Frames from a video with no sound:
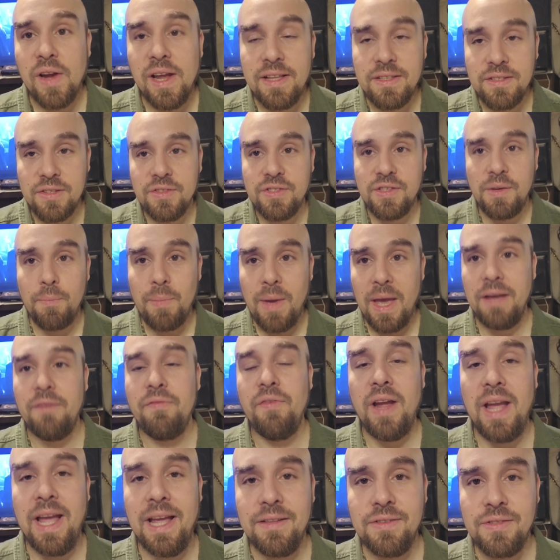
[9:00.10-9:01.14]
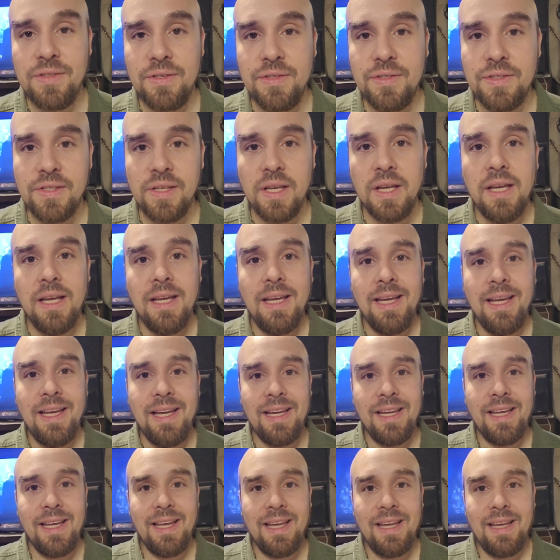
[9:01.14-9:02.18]
for answers, you beg for answers.
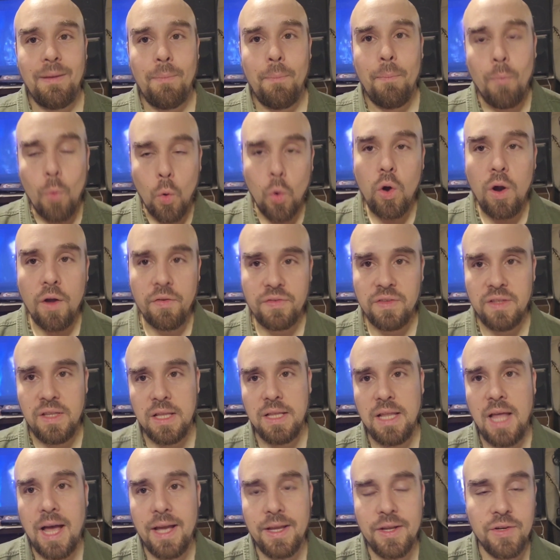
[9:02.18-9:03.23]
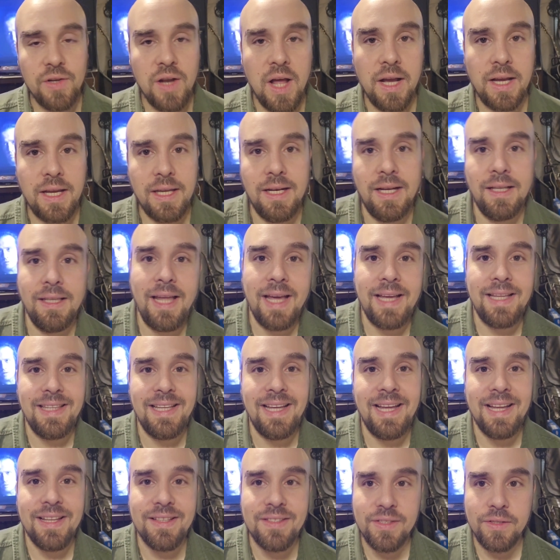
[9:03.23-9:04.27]
More often than not, you're not going to like
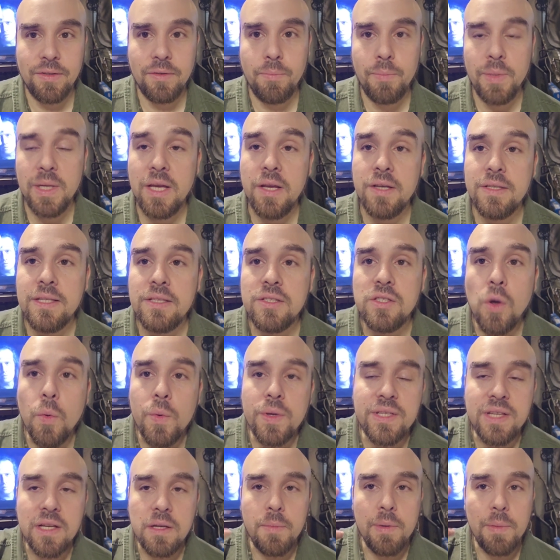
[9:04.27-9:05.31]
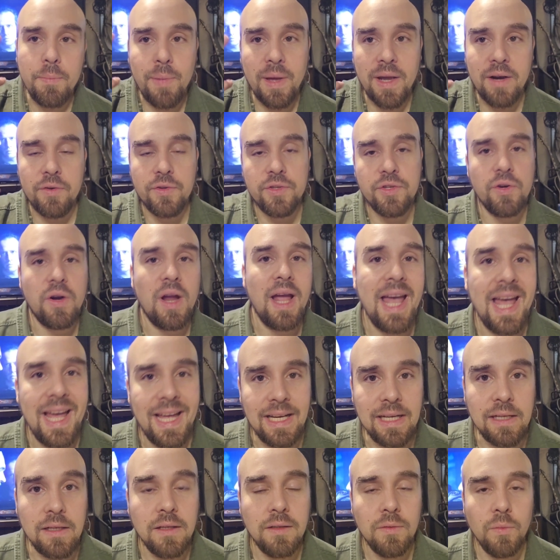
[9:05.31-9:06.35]
the answer, because it's always going to be better in your
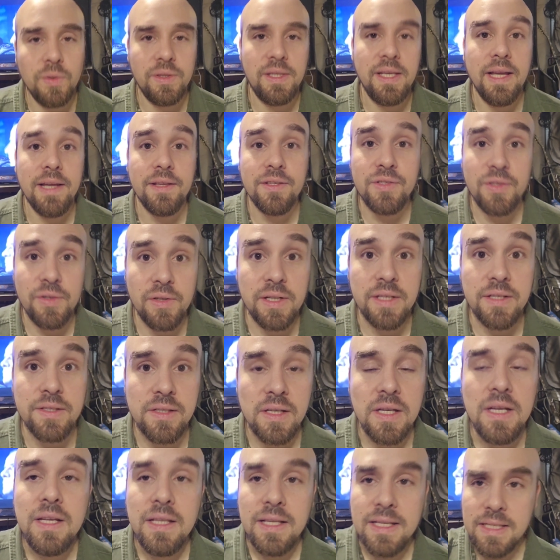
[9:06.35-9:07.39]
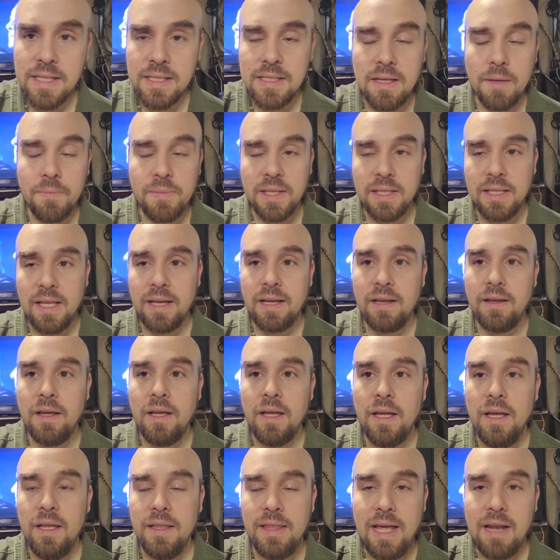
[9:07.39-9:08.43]
head what the answer is. This is something that
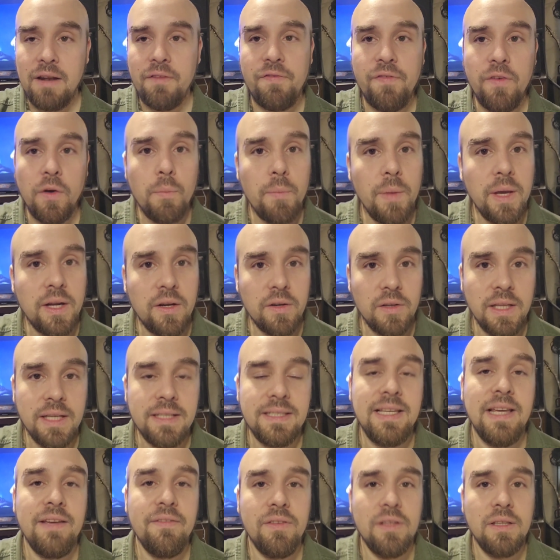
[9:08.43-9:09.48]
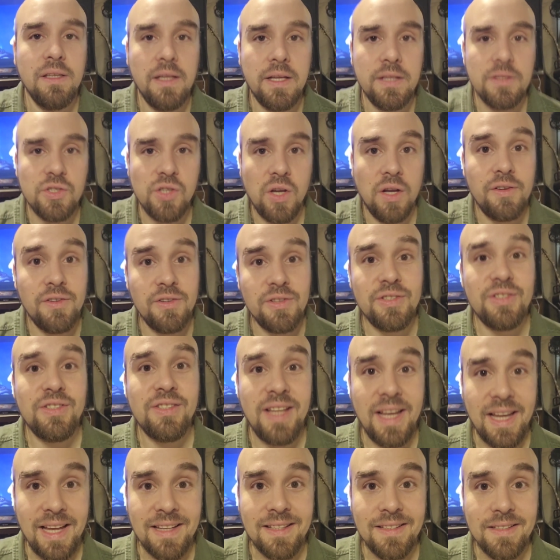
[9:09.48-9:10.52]
a filmmaker like David Lynch
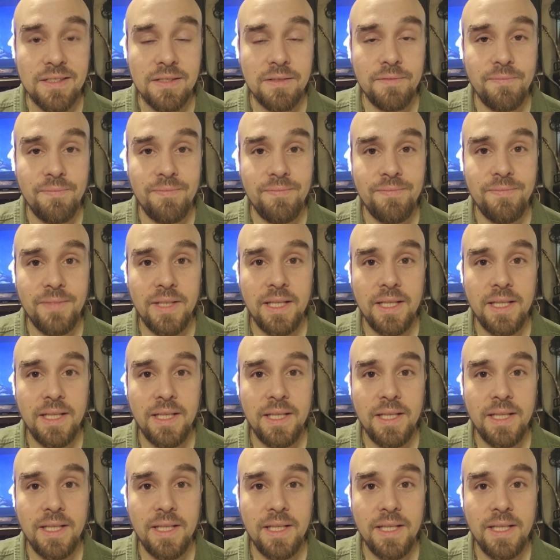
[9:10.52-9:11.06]
understands.